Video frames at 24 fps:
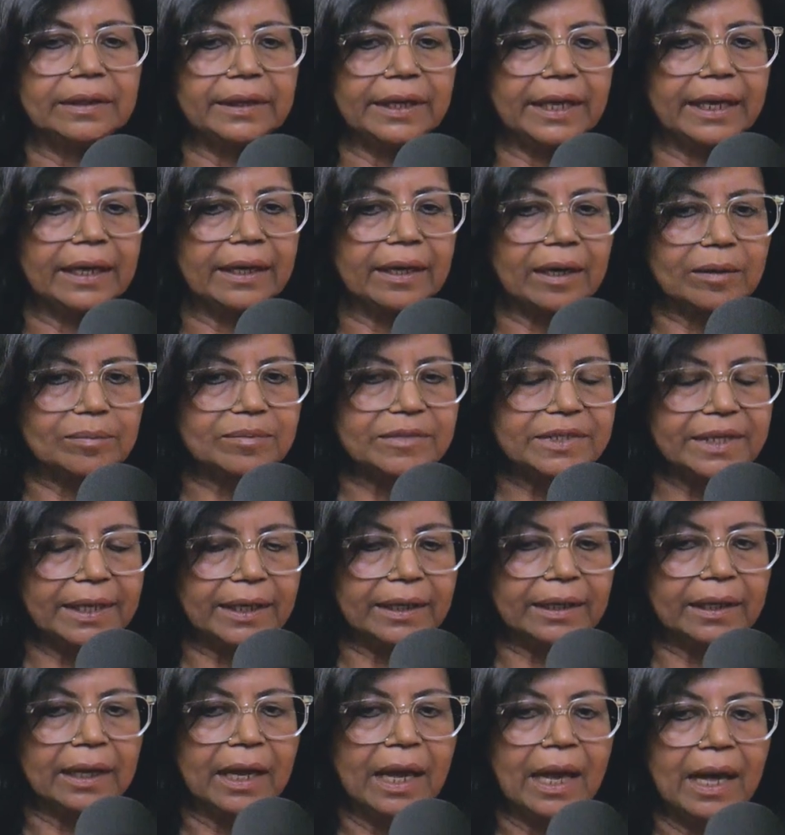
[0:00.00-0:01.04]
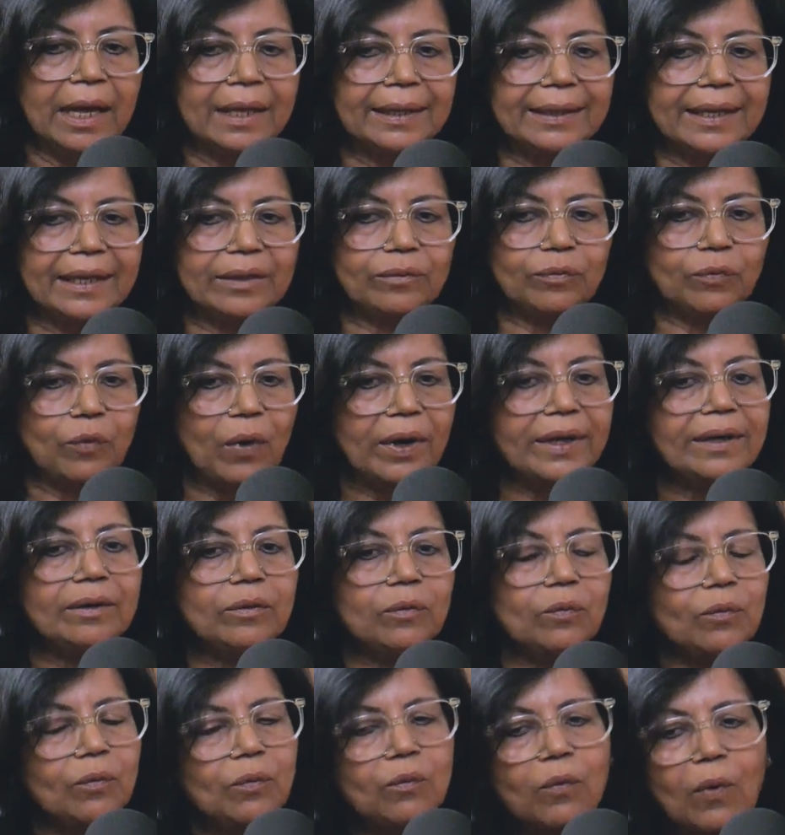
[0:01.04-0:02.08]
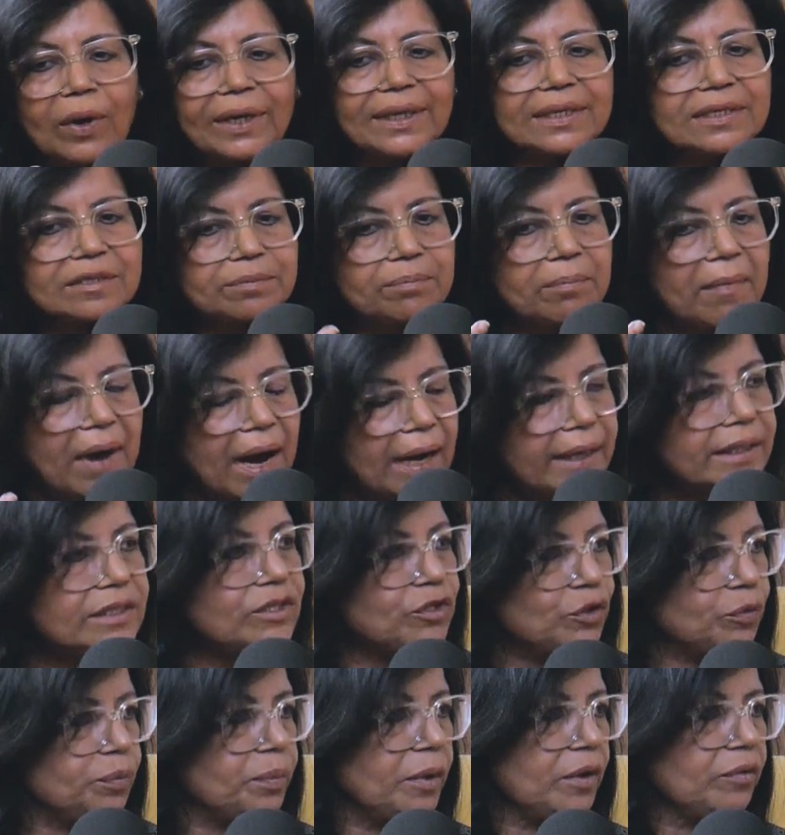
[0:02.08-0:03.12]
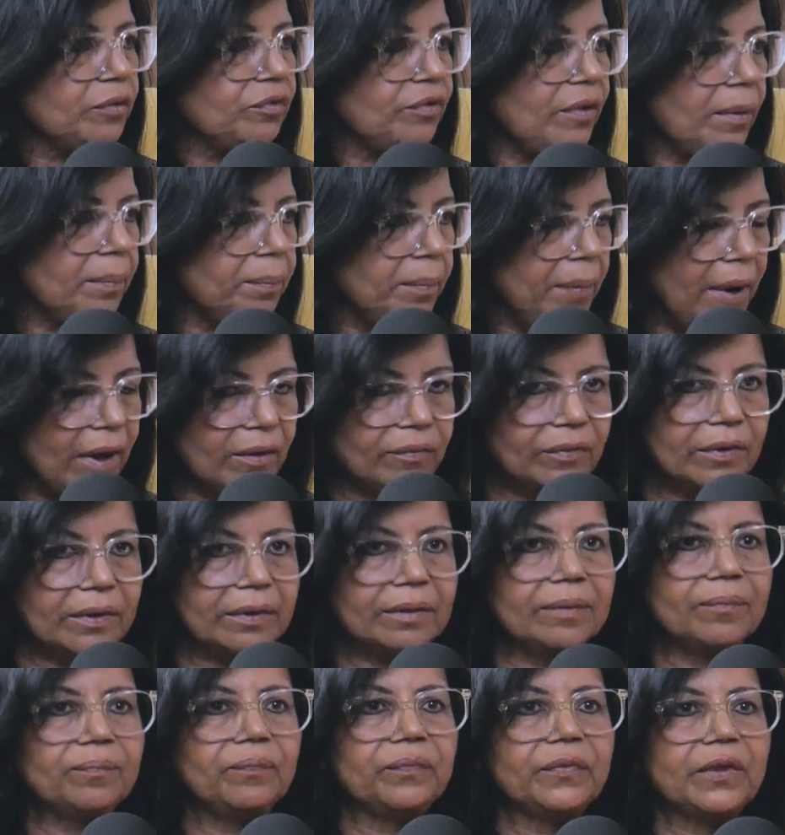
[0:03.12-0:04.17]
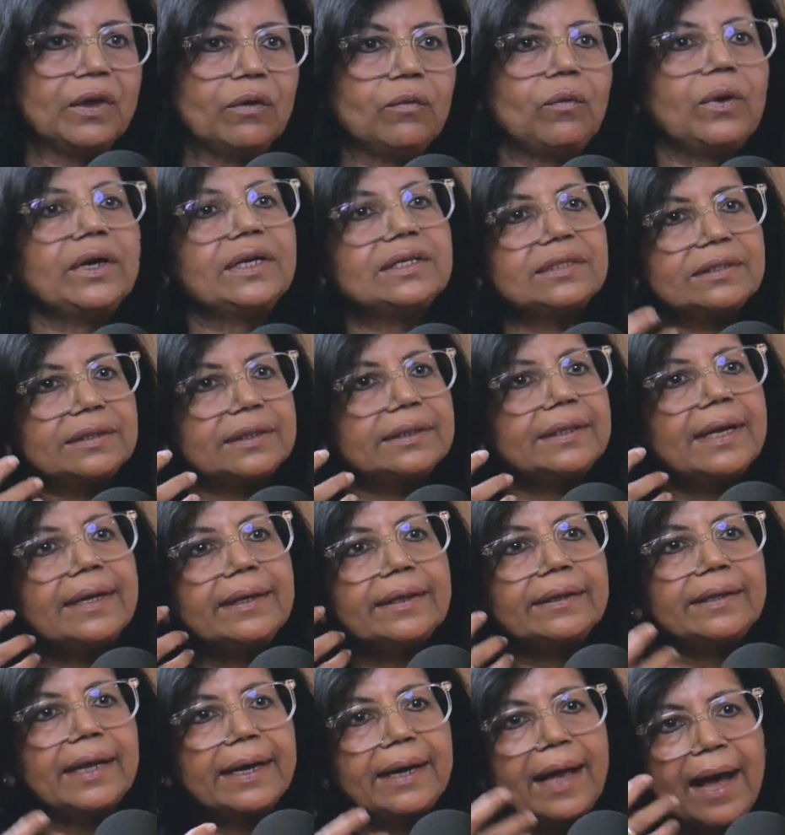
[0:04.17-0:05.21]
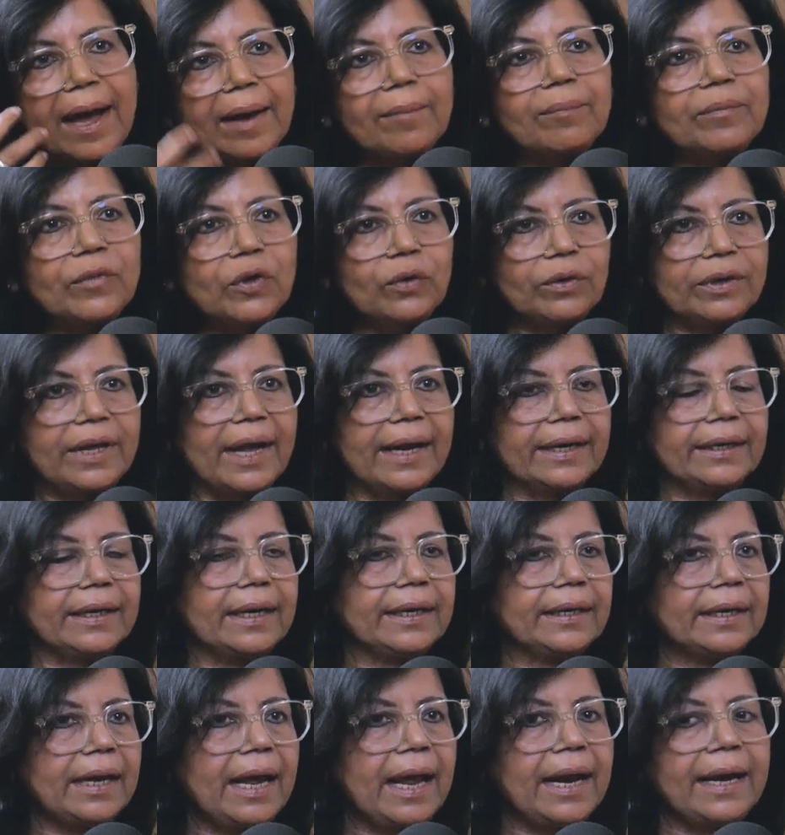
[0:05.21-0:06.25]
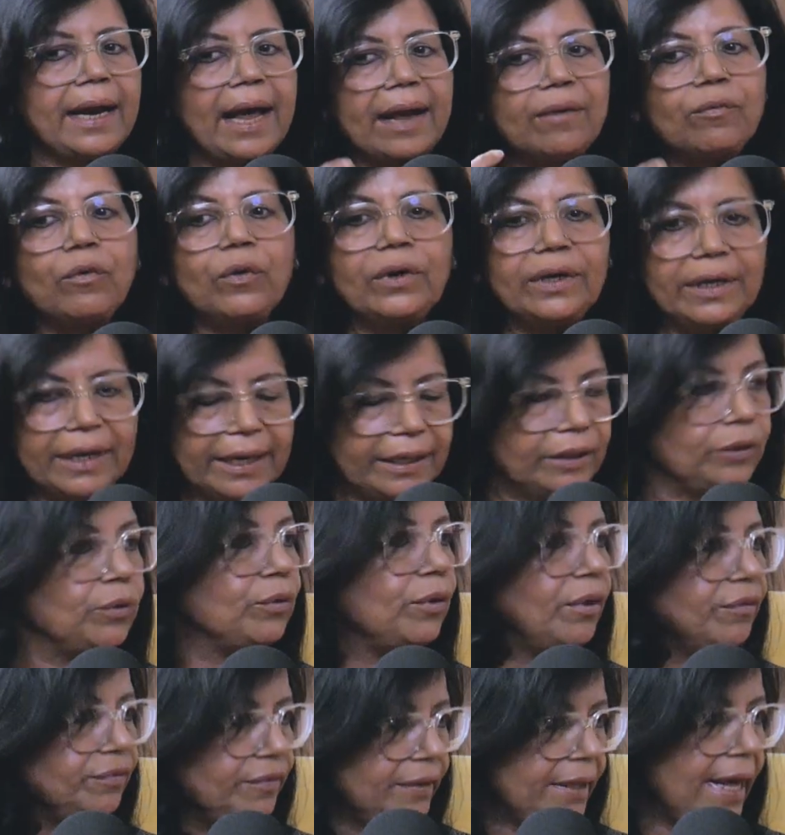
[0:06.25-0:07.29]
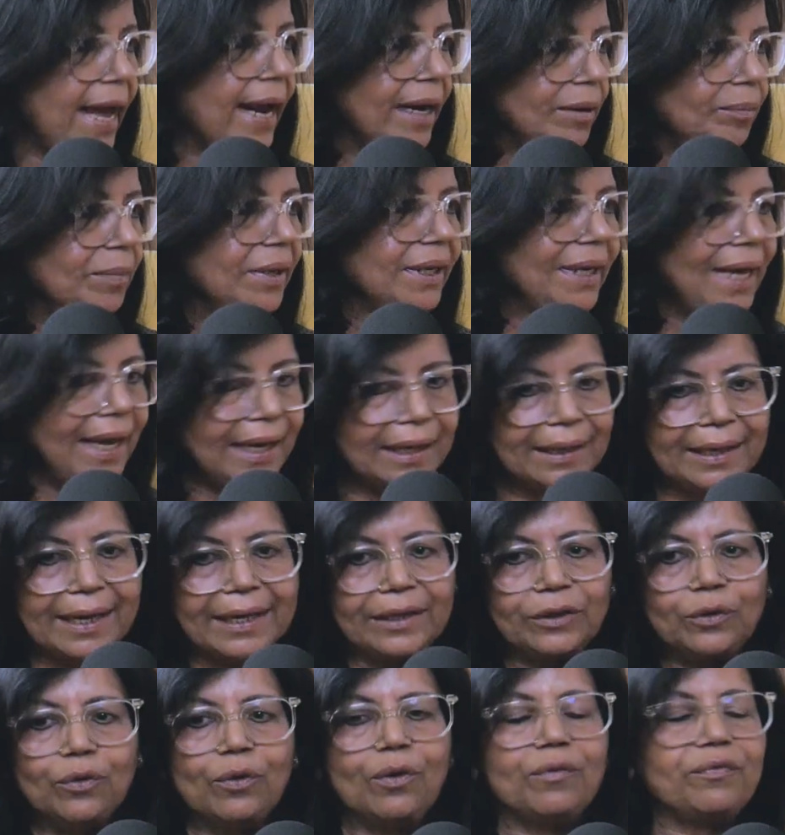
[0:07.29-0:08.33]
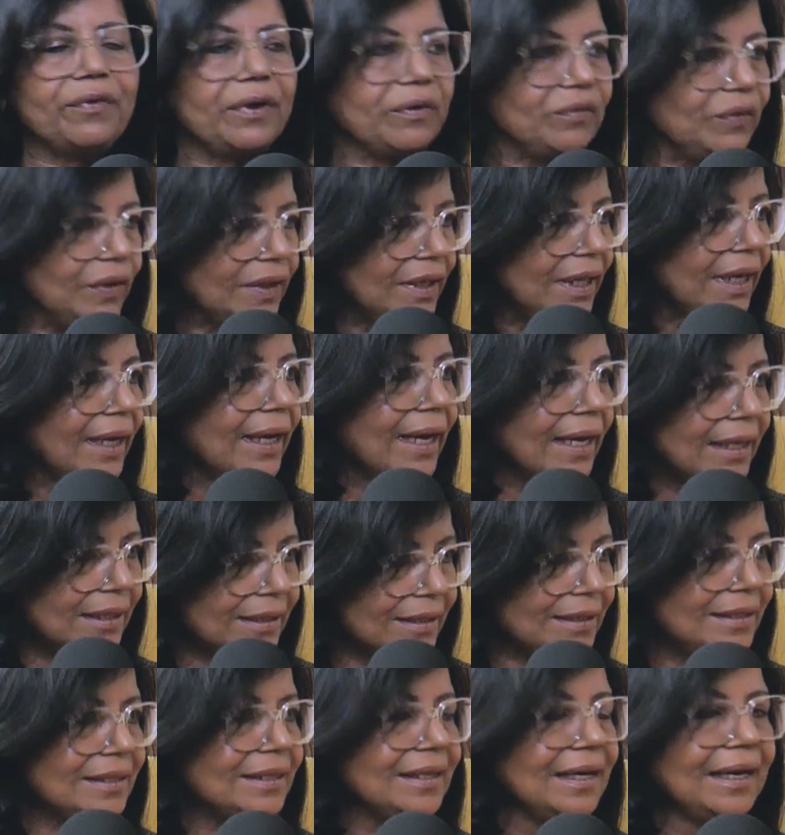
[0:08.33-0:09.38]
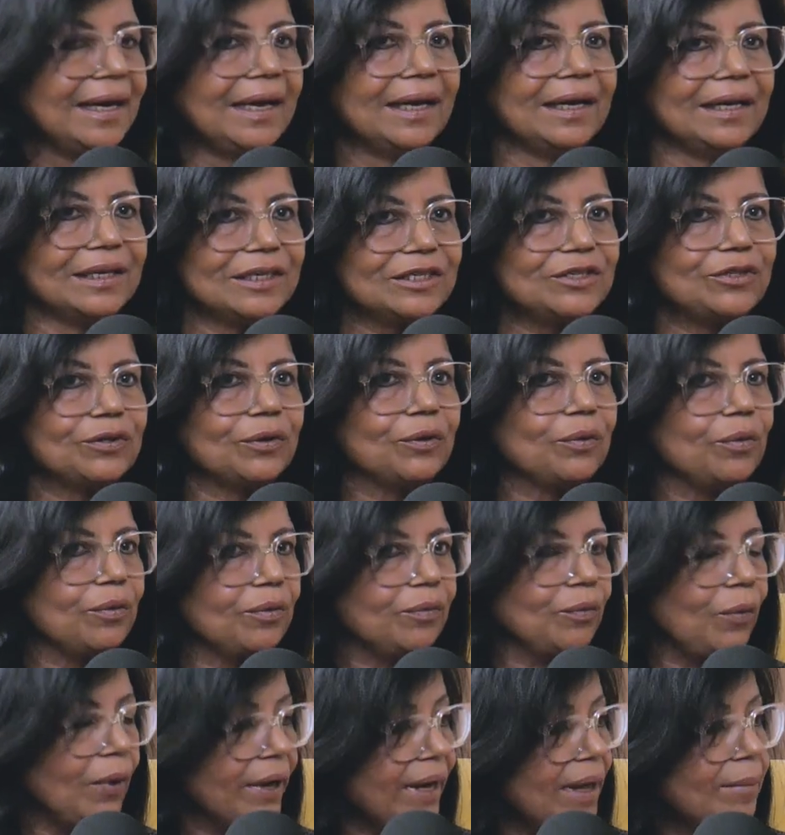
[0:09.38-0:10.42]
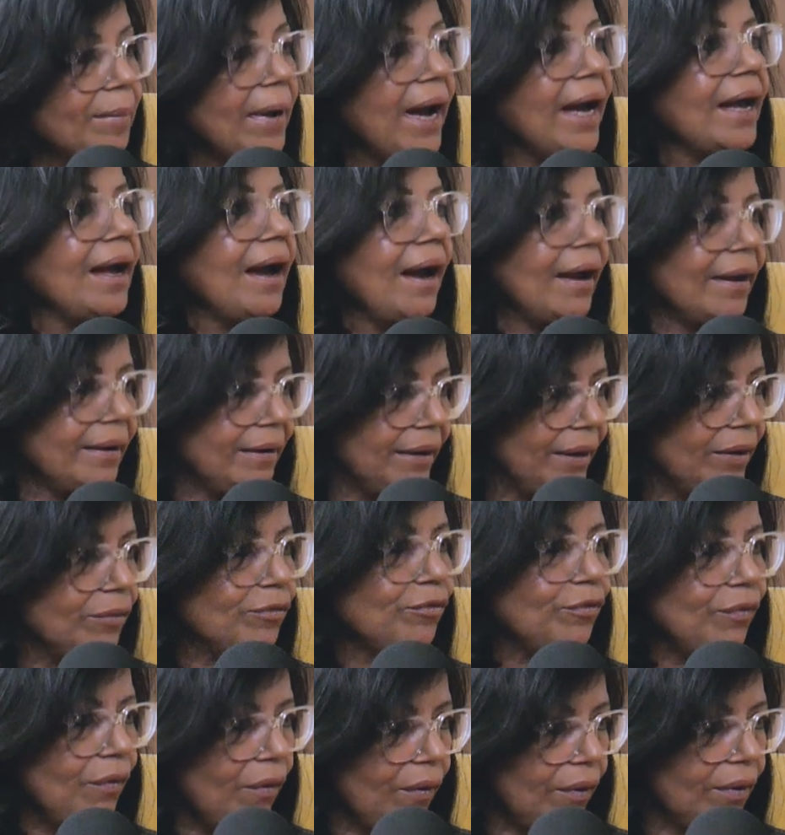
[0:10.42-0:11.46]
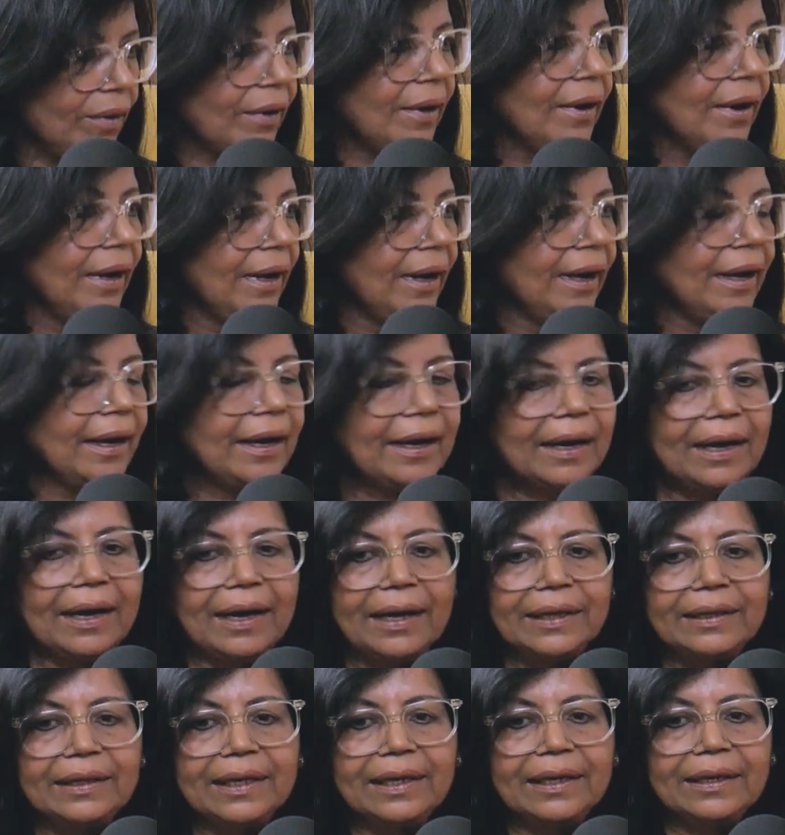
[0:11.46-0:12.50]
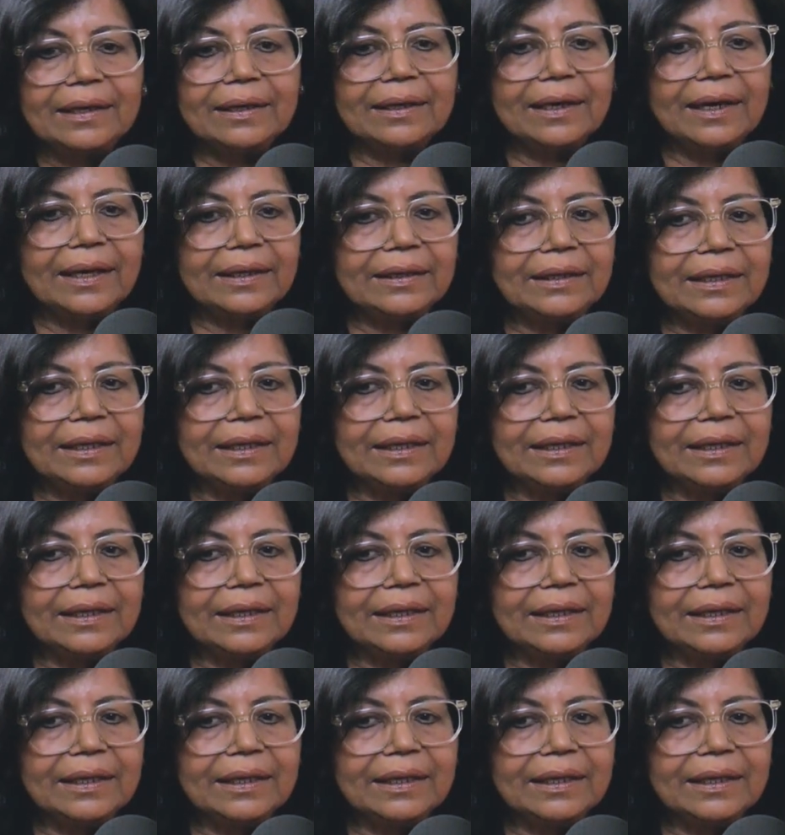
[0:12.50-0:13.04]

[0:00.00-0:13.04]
learning comes in, that what is my superpower? What is it that I'm good at? And I won't let go of that, but I'll let go of everything else. So what am I hiring for? I think